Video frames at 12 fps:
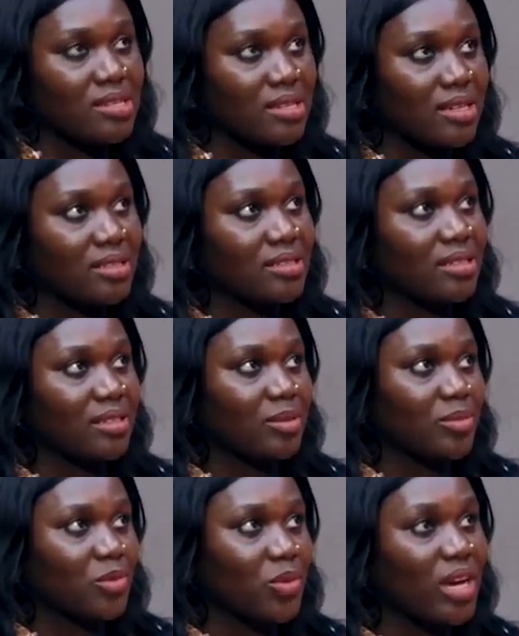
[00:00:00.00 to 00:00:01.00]
I said
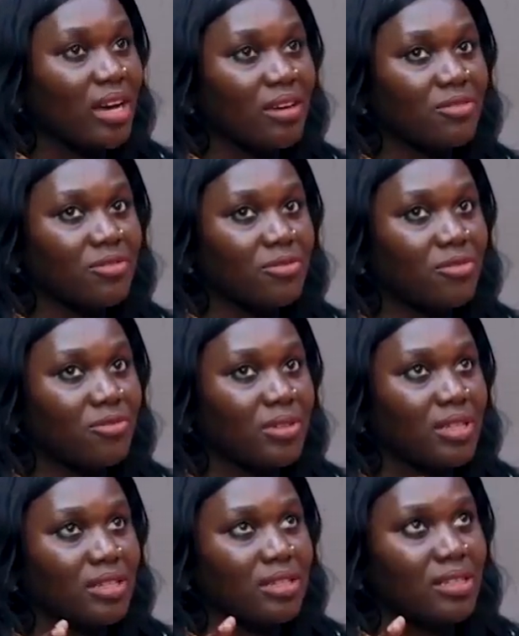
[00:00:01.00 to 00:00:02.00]
we have
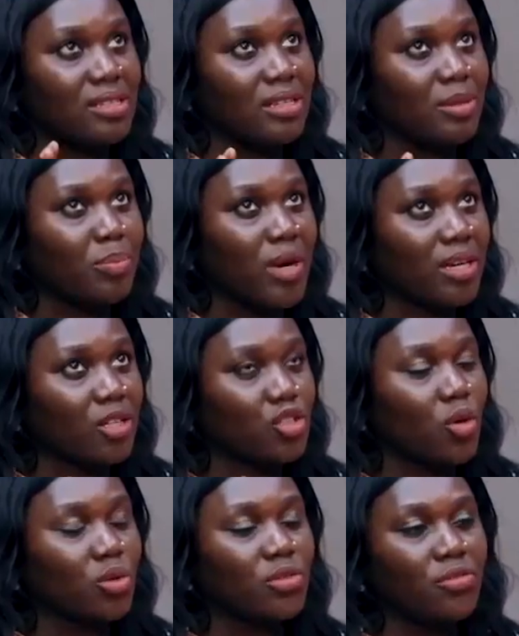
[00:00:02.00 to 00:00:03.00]
a
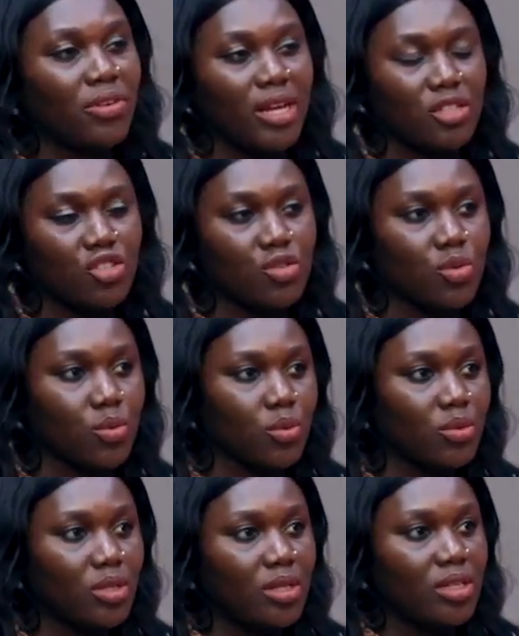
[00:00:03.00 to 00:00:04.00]
package called Flash
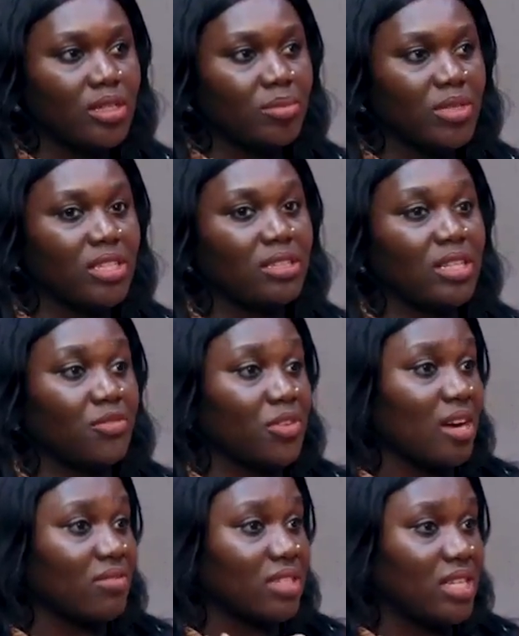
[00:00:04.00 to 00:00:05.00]
School, meaning if
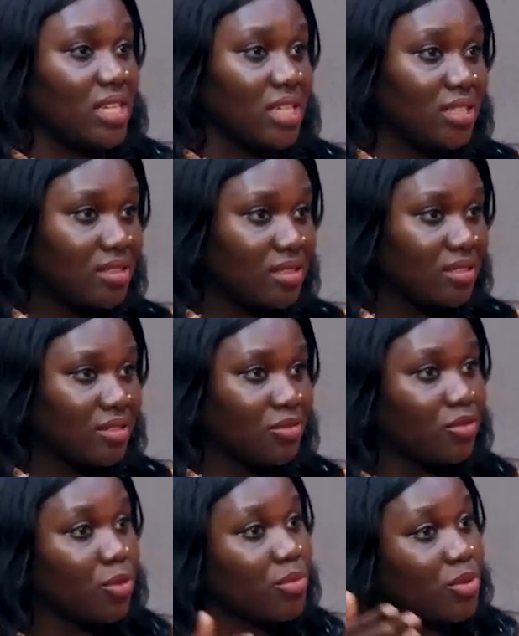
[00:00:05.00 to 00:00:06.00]
you have a kid
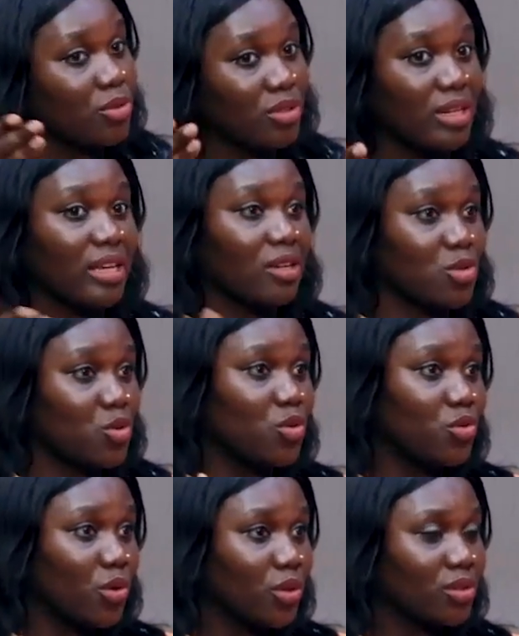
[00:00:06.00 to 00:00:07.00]
from like a
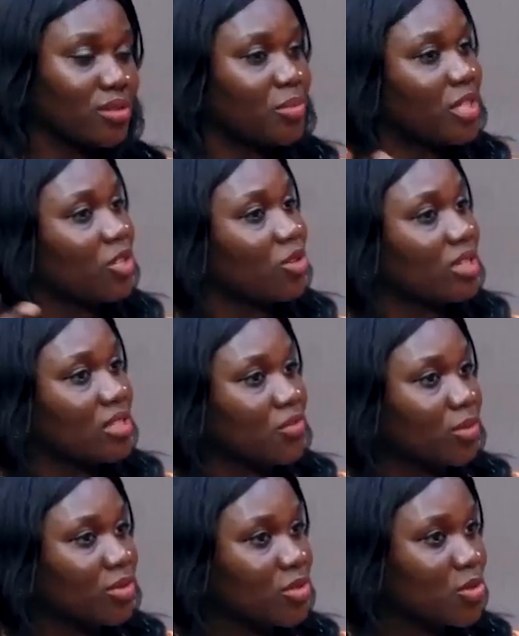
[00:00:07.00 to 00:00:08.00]
school run, picking your kids
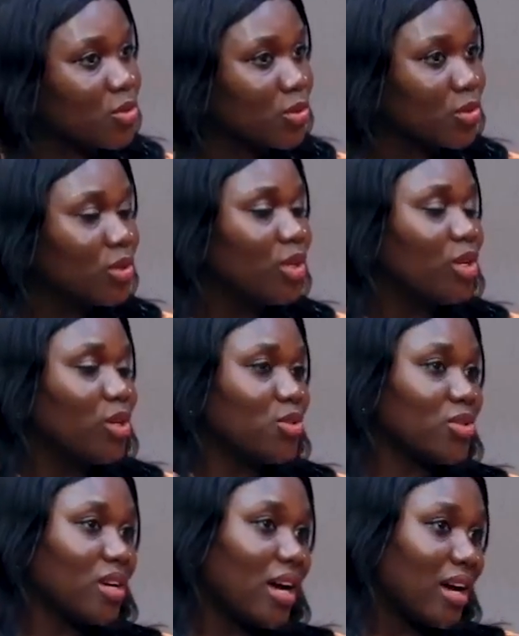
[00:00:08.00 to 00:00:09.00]
from the school
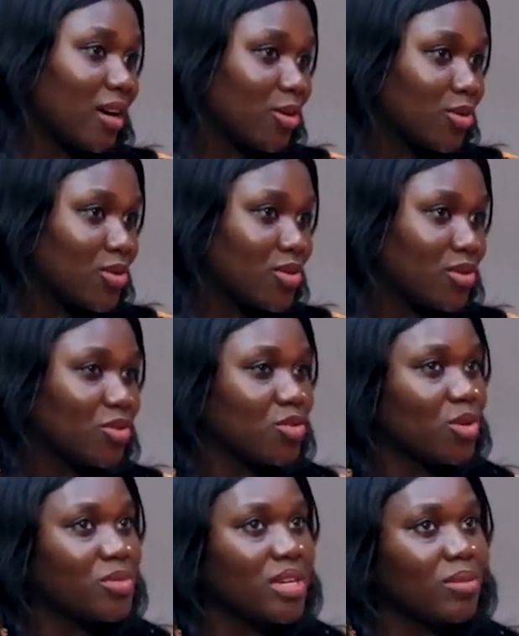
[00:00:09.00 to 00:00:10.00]
to the house, you know,
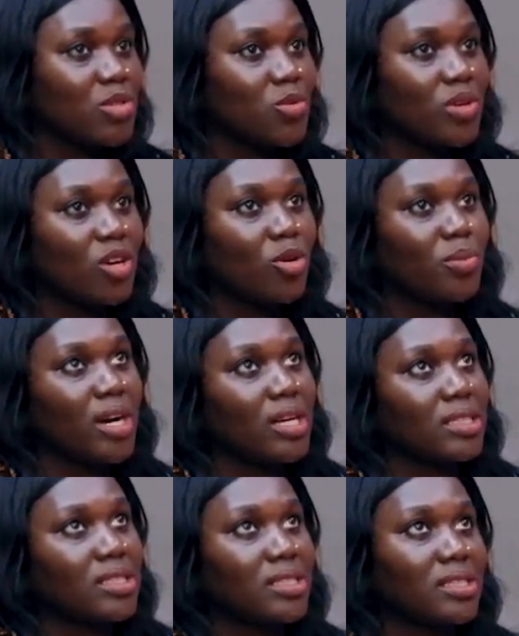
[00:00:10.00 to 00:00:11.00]
sometimes you wake up
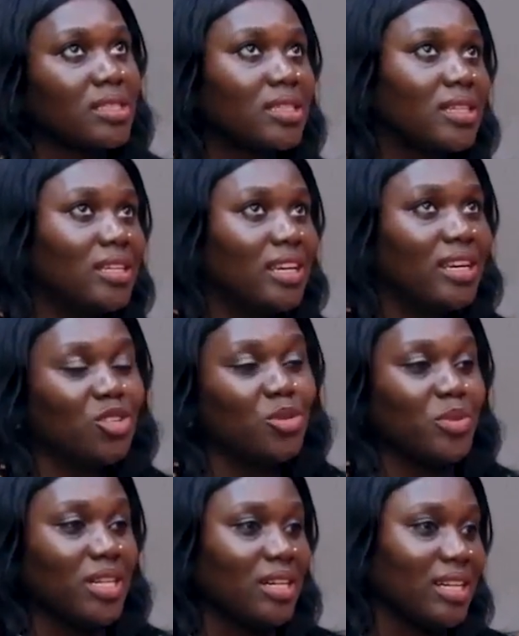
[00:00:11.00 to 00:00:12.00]
at a
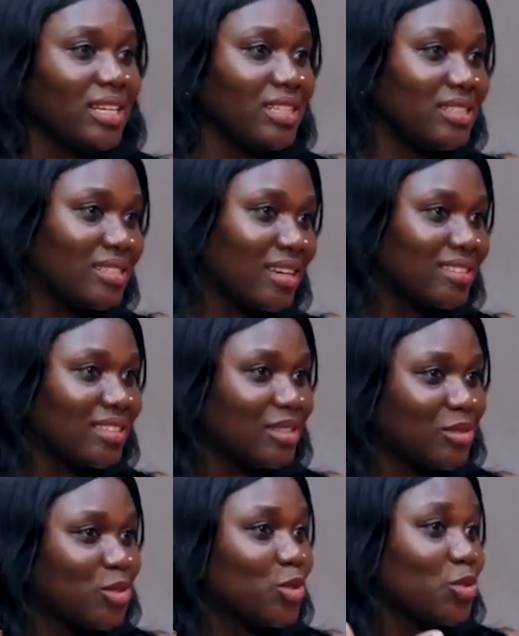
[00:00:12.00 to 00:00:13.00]
little bit late, and
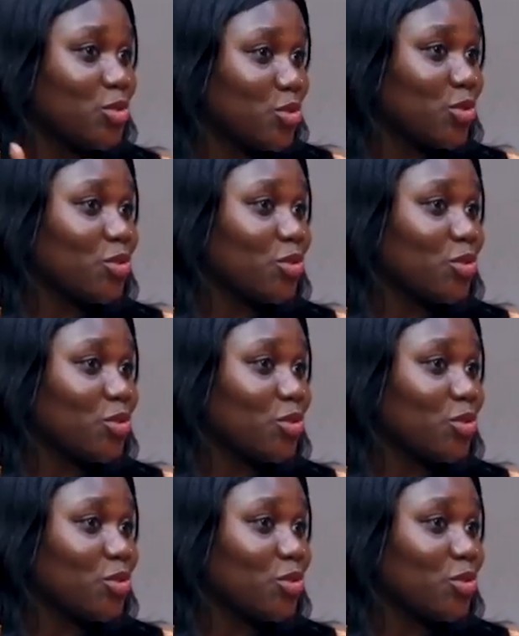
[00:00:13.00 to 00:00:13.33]
then to